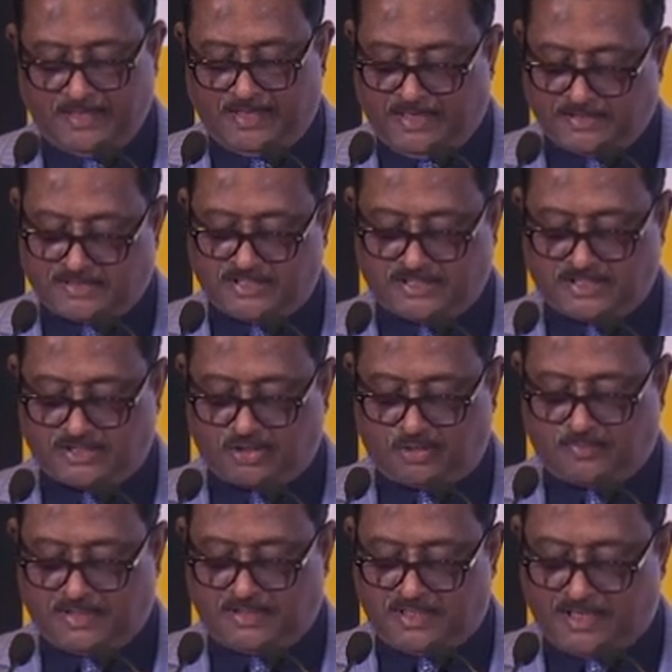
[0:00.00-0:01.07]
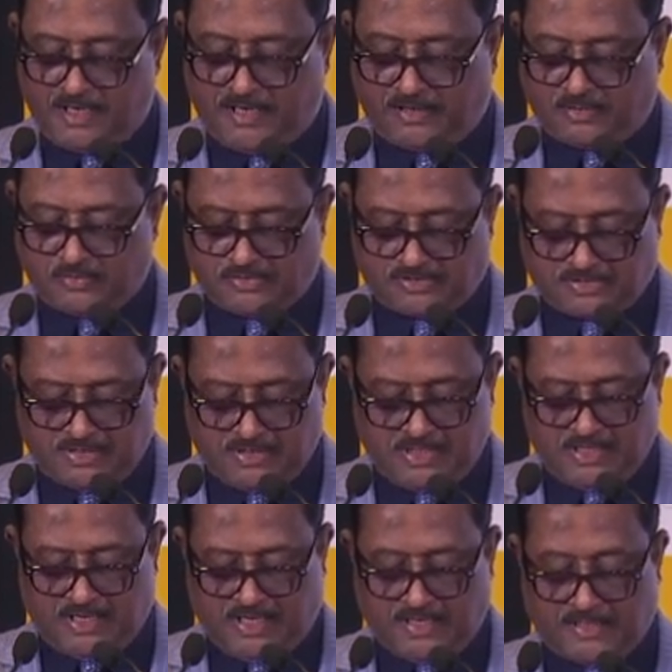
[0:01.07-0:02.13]
and judges of other High Courts
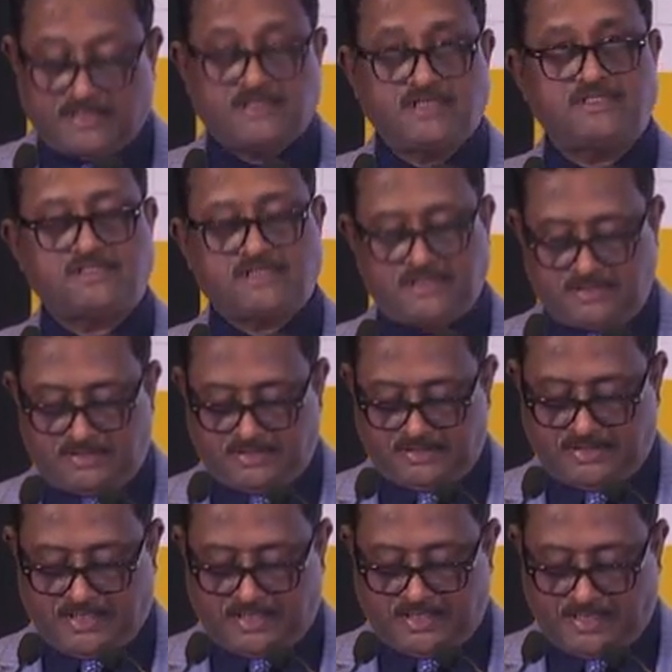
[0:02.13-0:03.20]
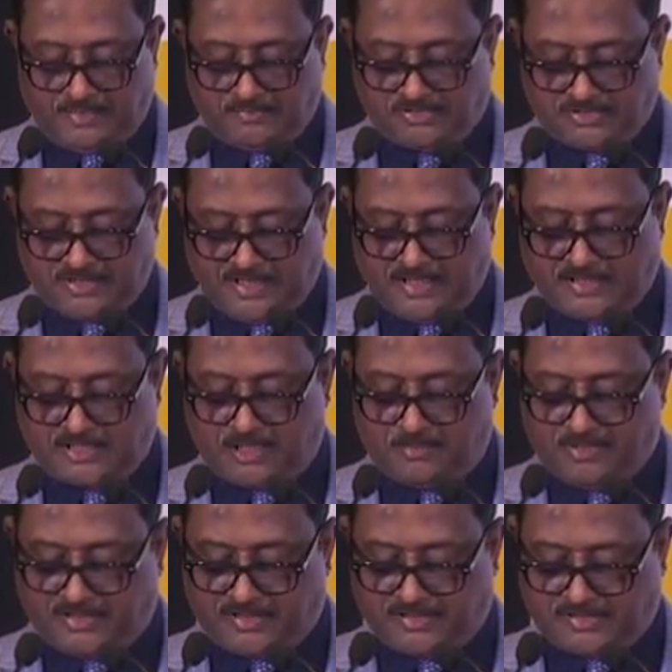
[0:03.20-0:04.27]
are registered their names as
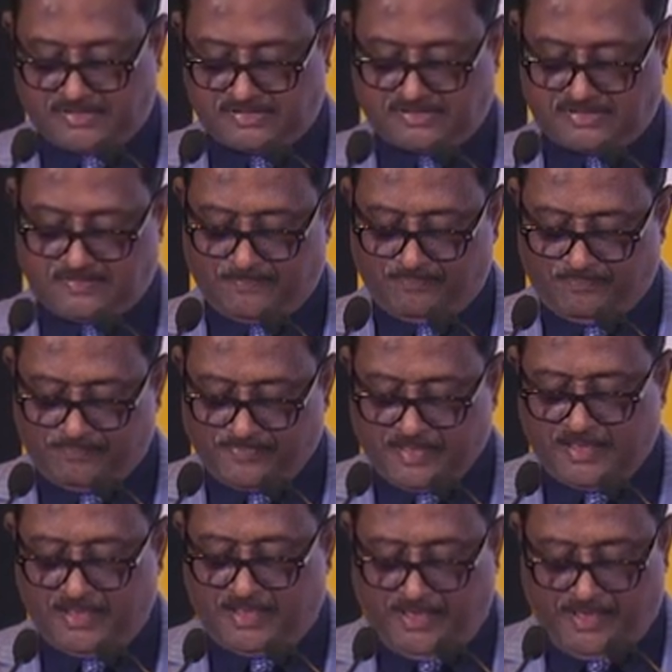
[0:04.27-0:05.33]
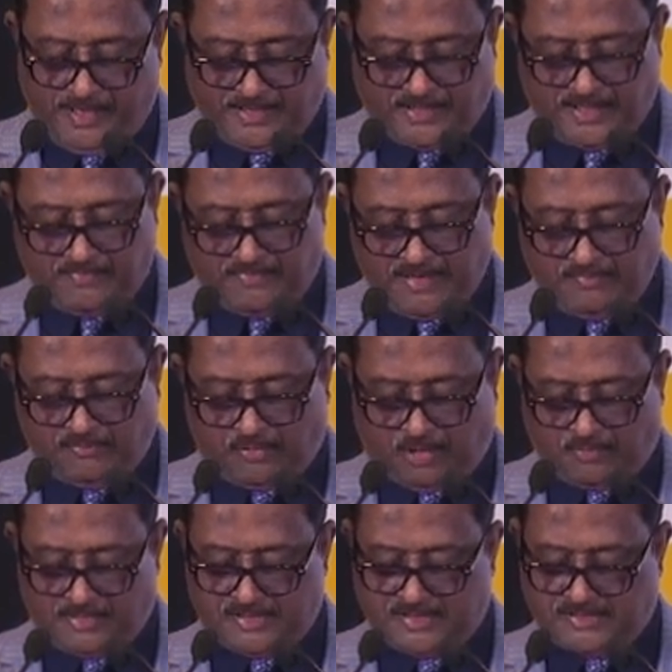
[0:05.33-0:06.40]
arbitrators. 81
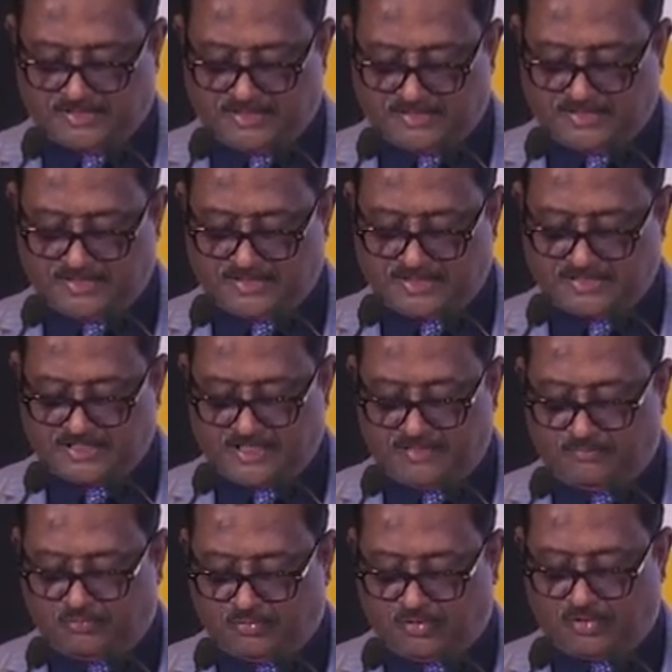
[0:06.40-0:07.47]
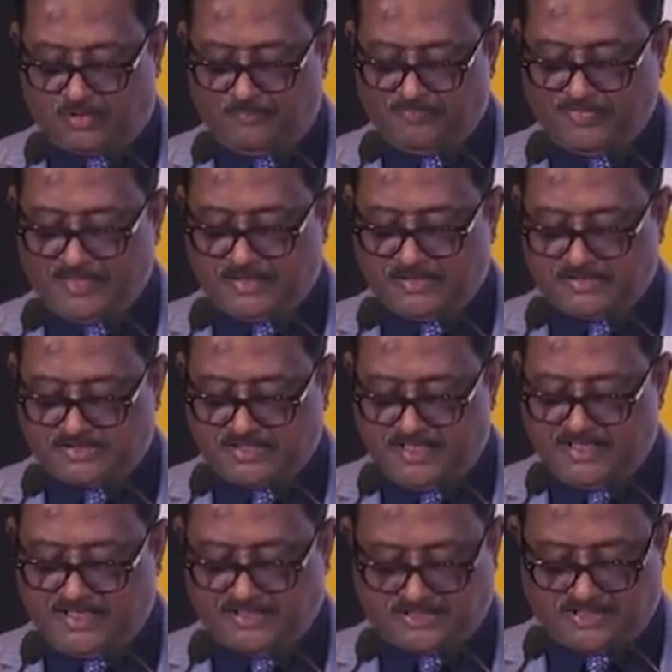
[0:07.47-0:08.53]
former district judges and 4
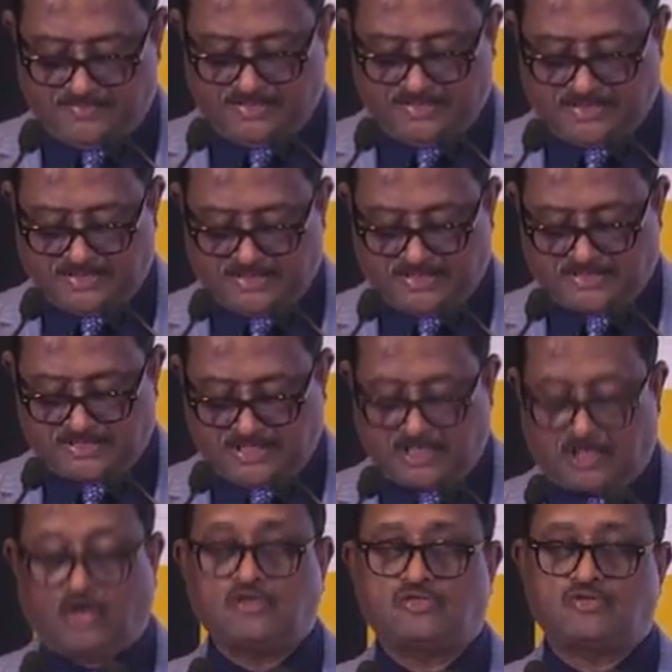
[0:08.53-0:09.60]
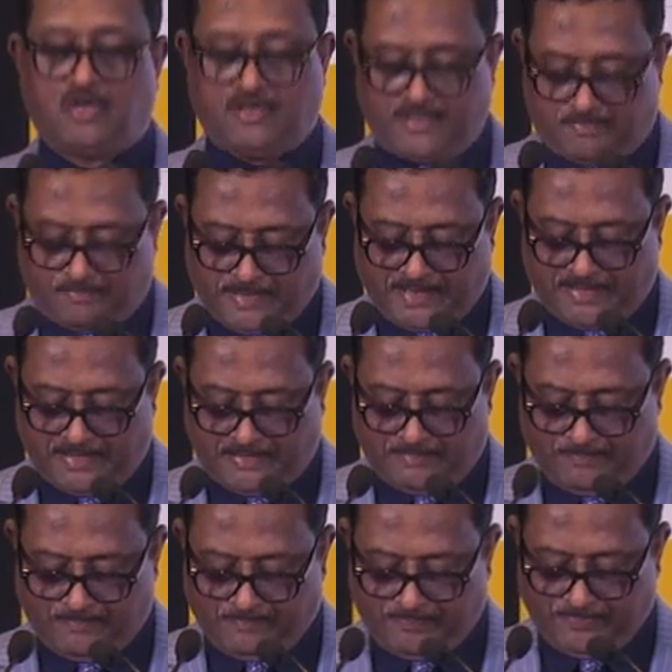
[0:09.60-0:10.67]
senior civil judges are also on the panel.
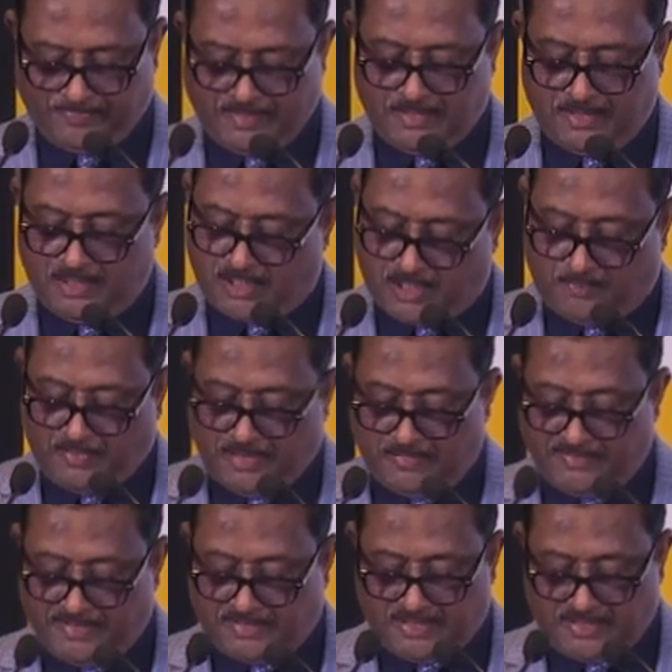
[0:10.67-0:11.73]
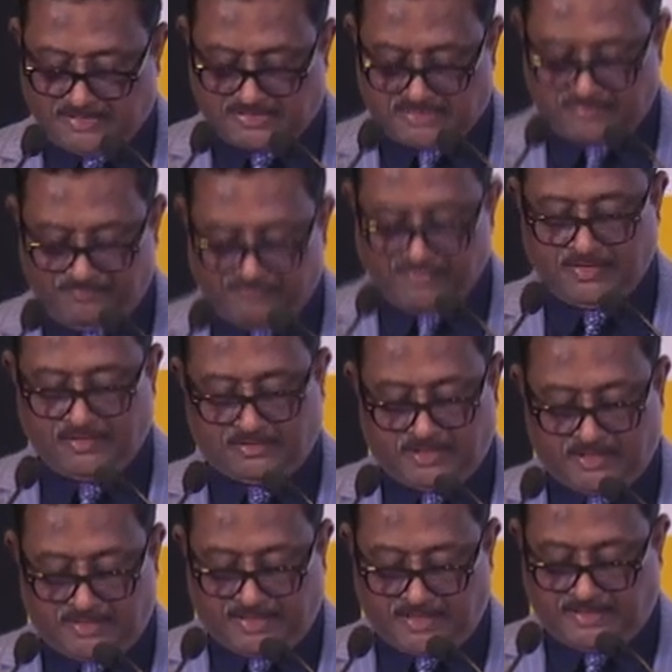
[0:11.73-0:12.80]
Coupled with this,
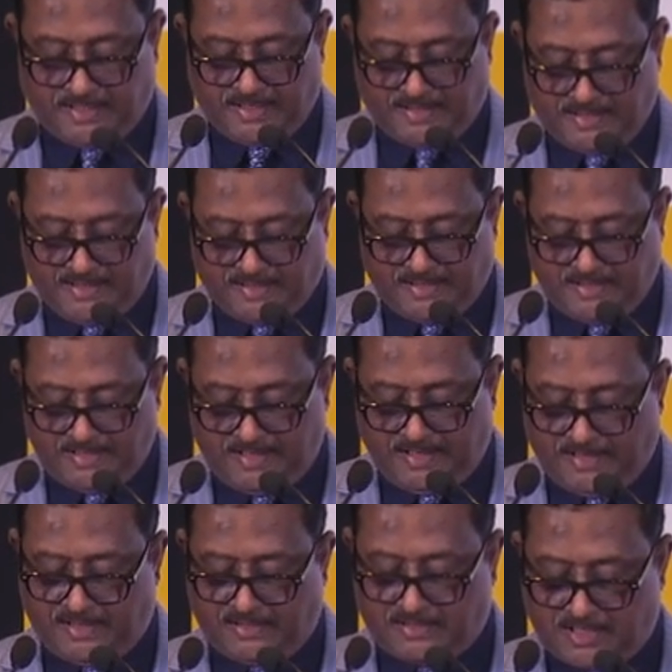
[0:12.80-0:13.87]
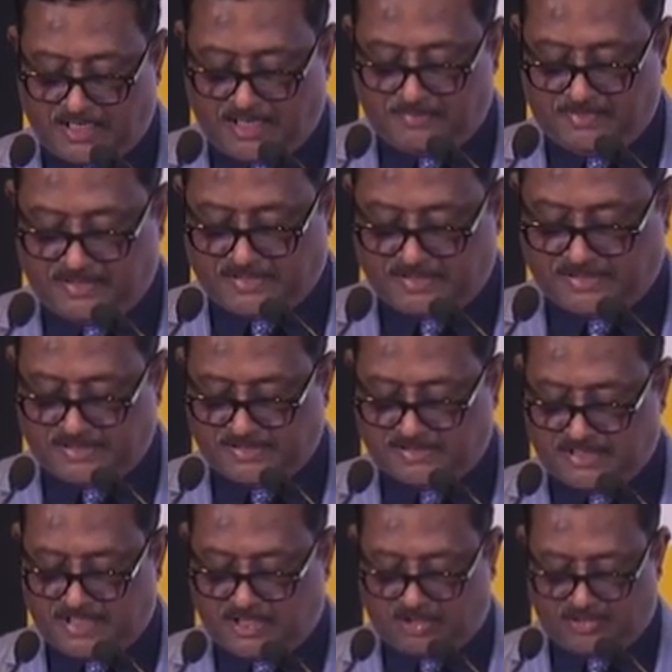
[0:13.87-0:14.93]
30 technical and other arbitrators
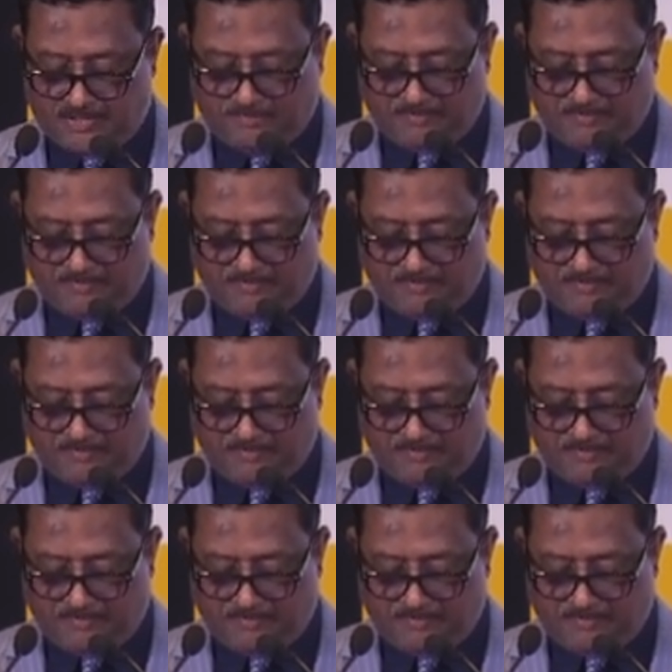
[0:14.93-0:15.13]
are on the